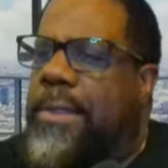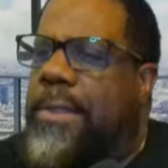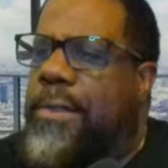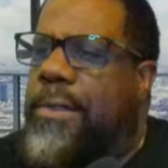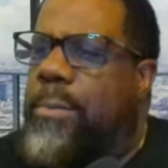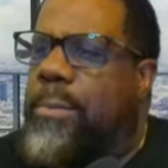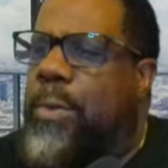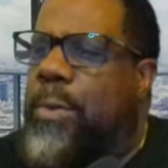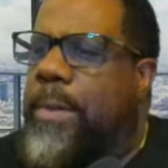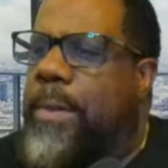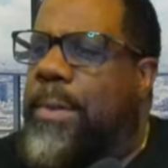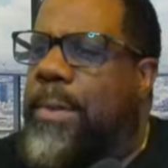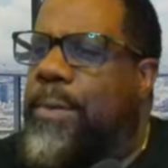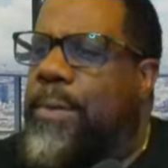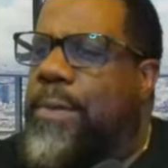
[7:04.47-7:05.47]
Turbo
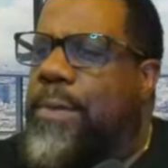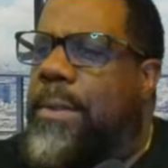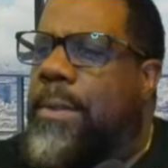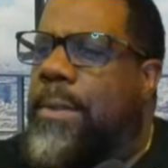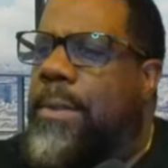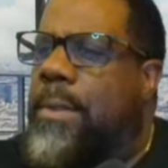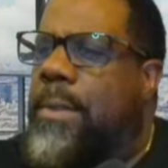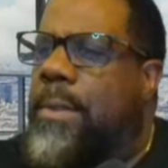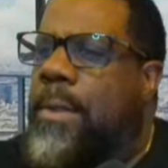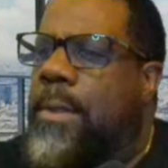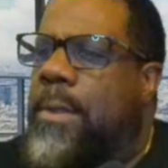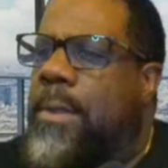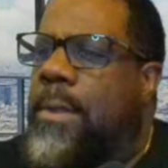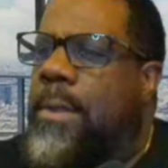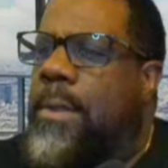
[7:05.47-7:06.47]
Revolution
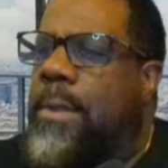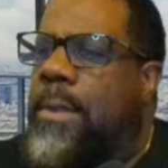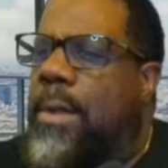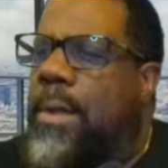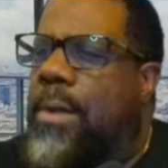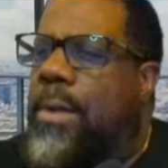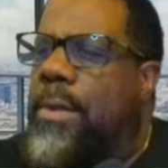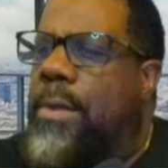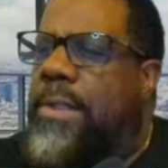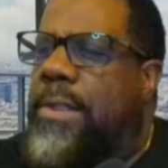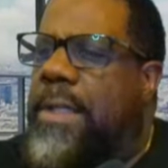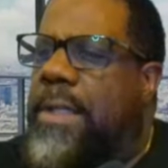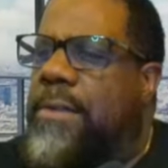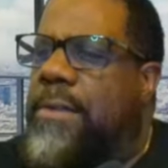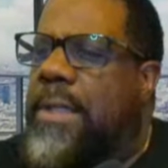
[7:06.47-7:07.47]
uh,
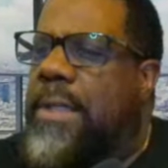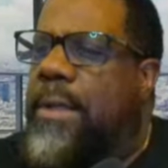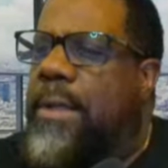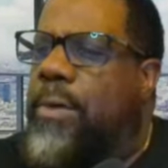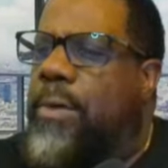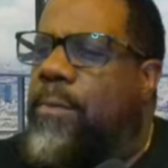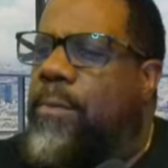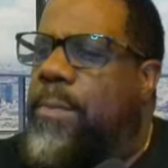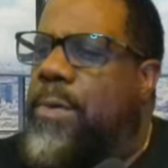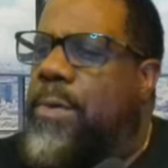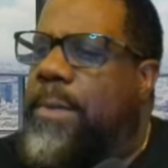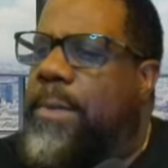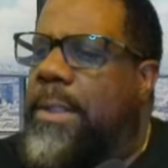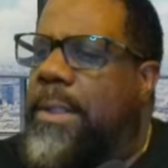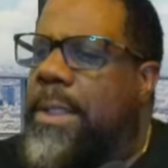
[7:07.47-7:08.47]
takes down the
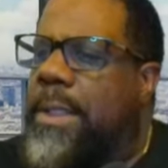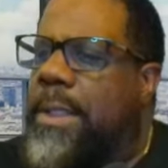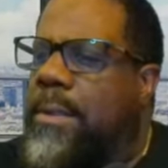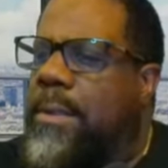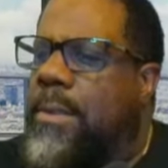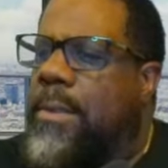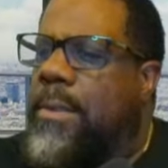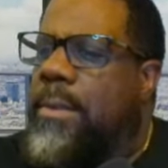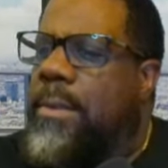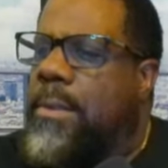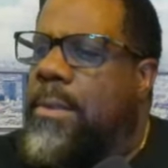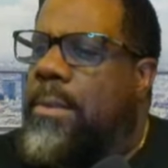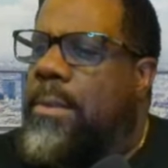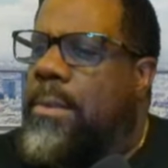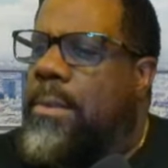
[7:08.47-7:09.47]
crypto elite.
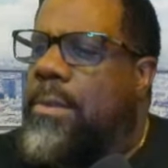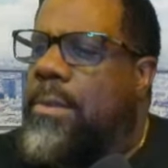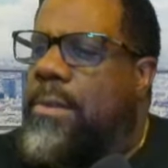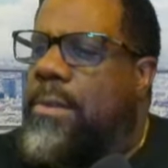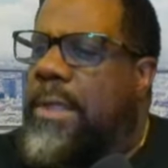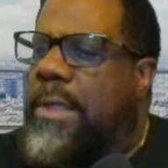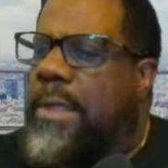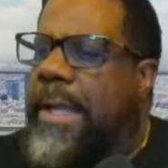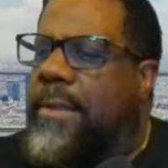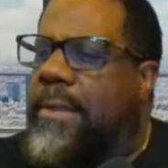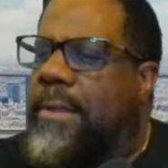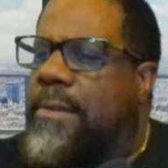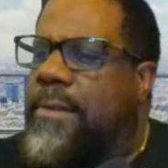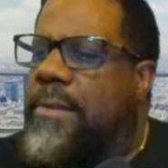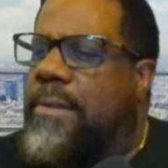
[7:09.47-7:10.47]
Looks at
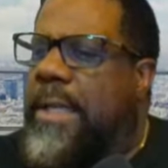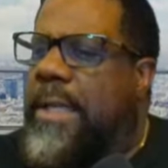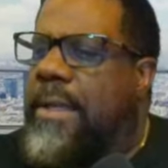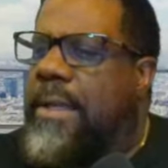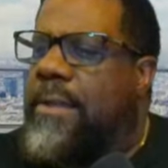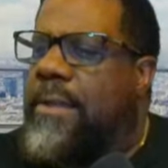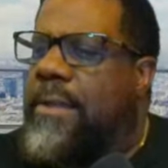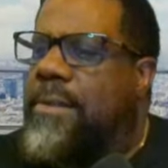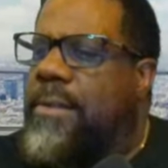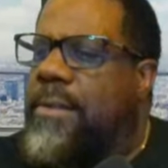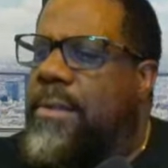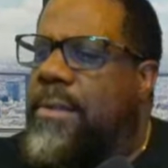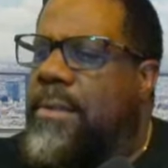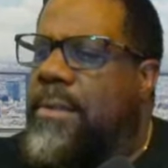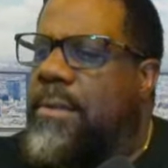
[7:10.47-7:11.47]
the size.
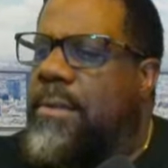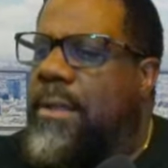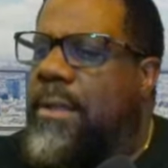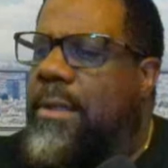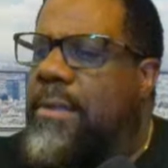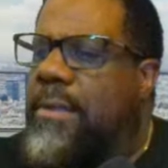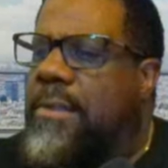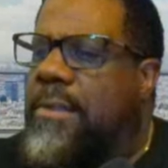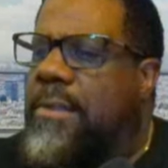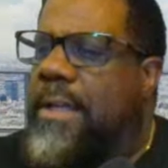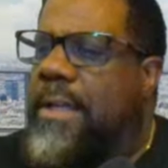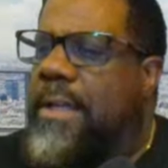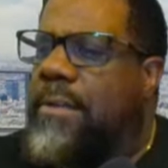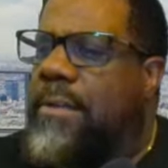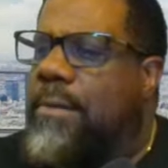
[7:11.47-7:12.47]
Look at the
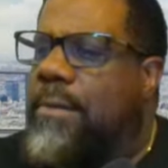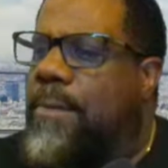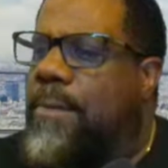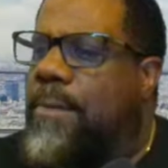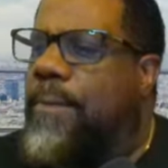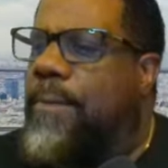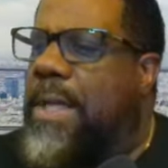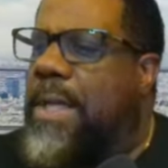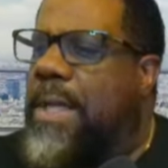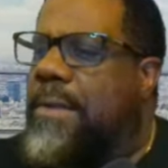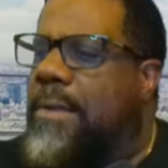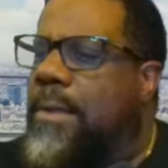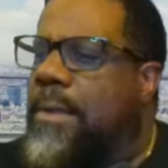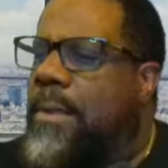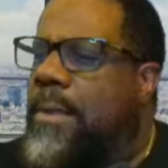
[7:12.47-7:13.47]
size of those
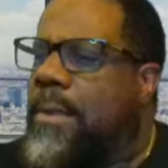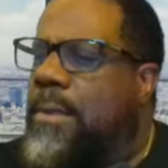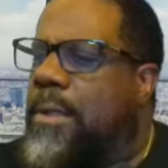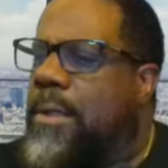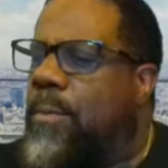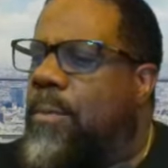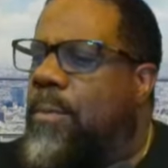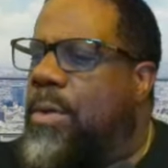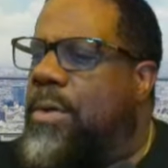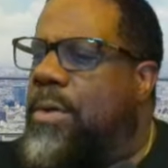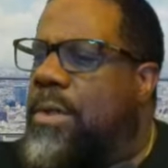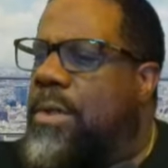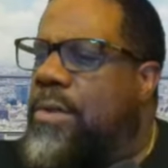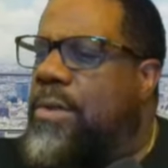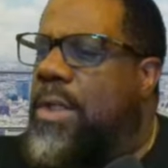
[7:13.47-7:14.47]
feet. No wonder
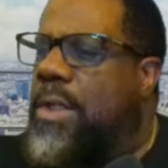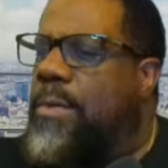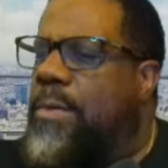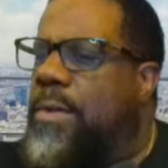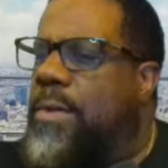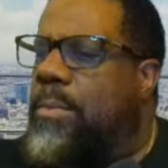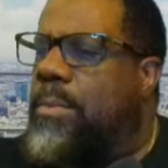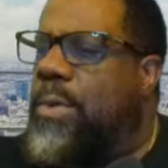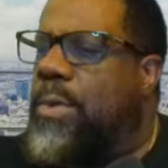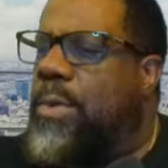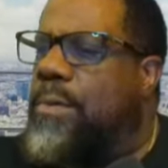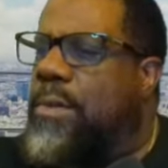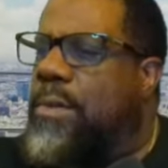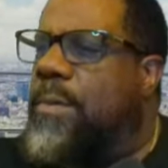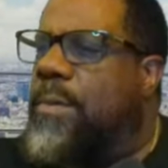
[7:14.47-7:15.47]
he jumps to the moon
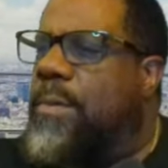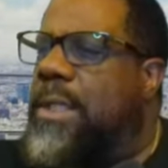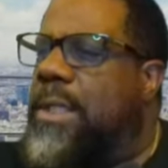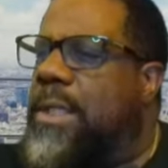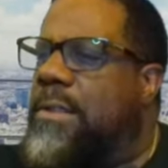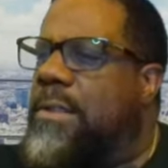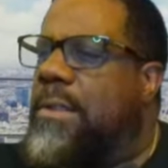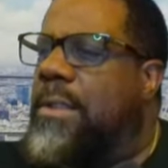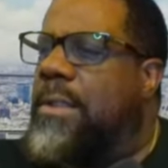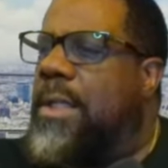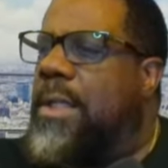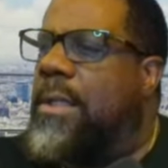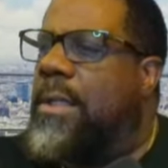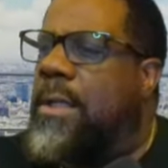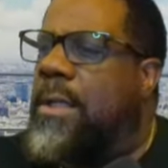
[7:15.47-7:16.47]
so
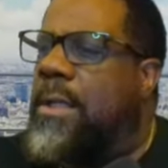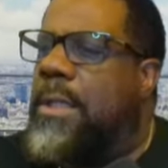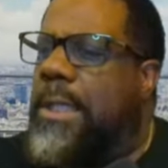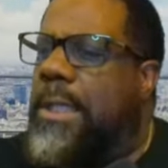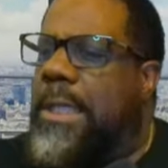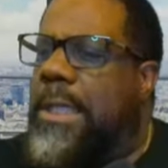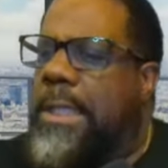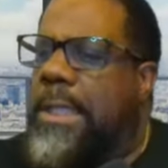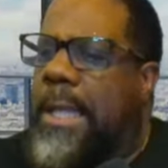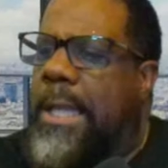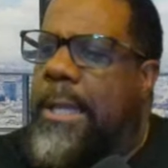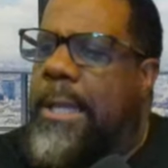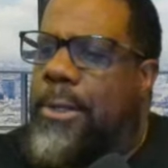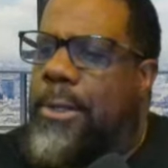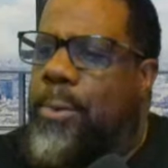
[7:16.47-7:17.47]
easily.
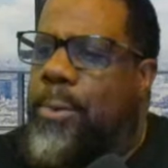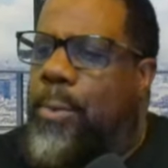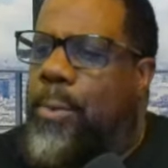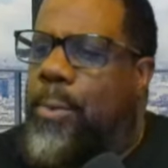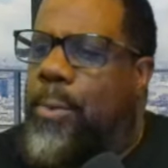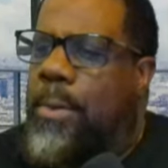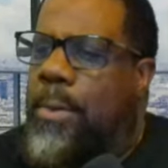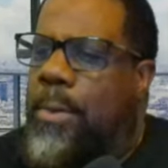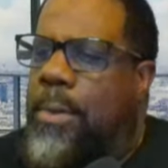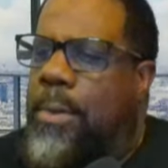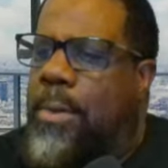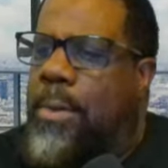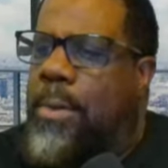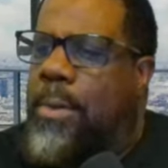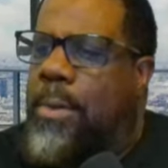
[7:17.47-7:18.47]
Elon who?
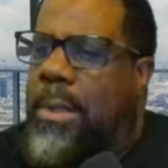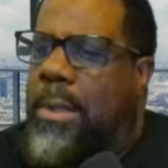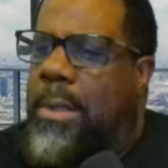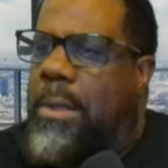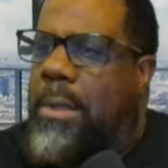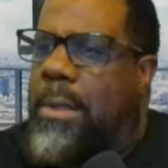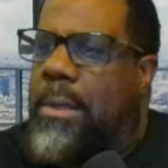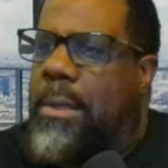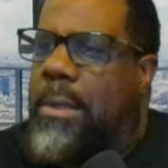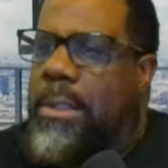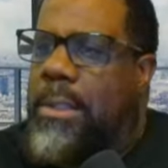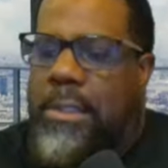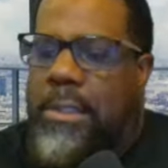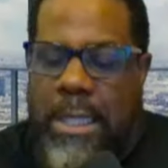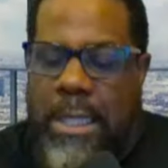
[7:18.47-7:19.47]
Uh, I think
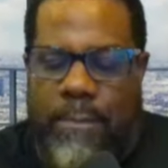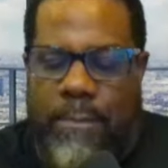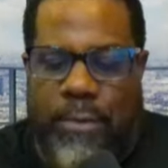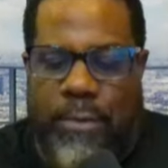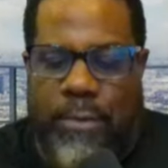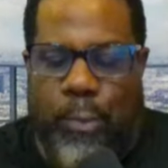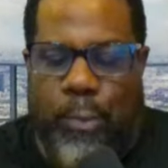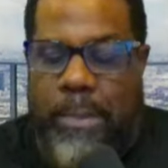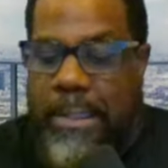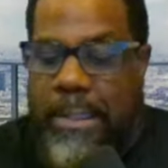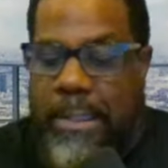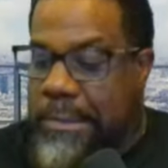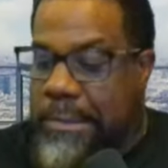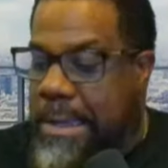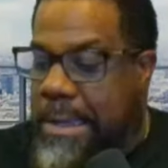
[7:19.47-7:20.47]
that's kind of a direct
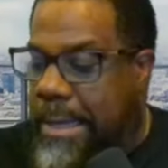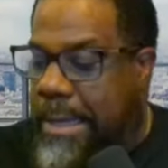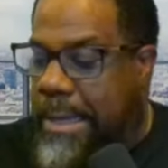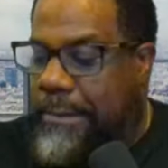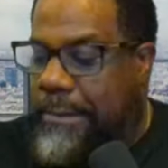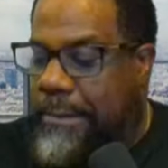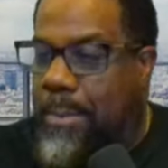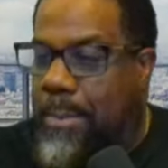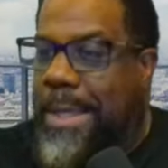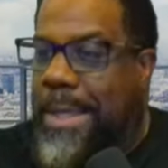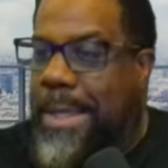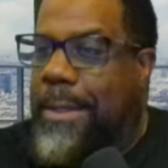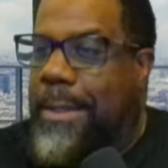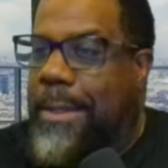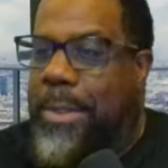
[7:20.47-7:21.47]
shot at
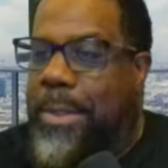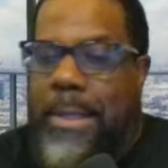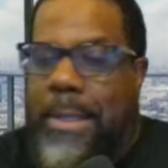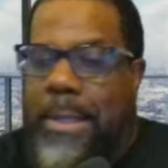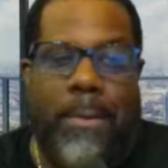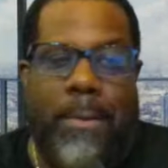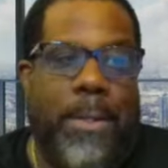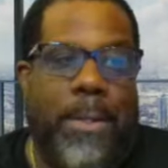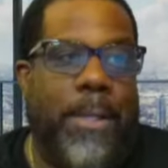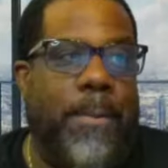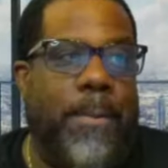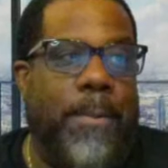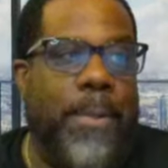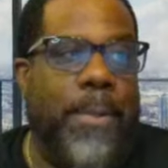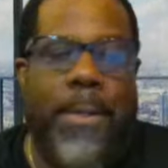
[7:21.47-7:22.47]
somebody, but I don't know.